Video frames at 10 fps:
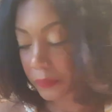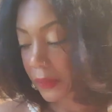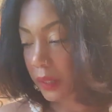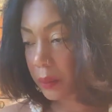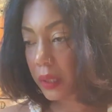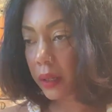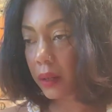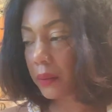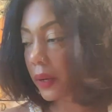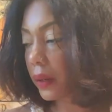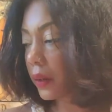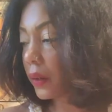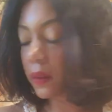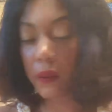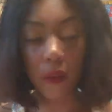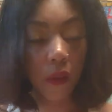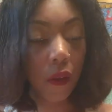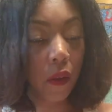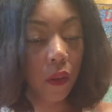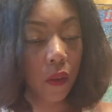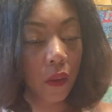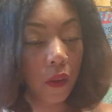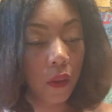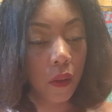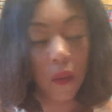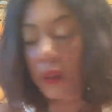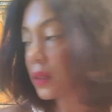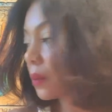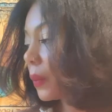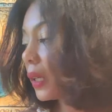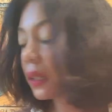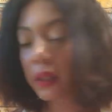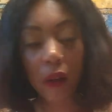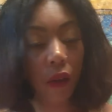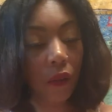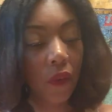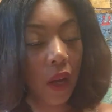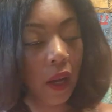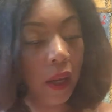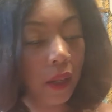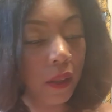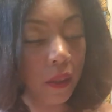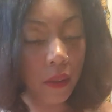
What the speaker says: let me clarify her. Somebody clarified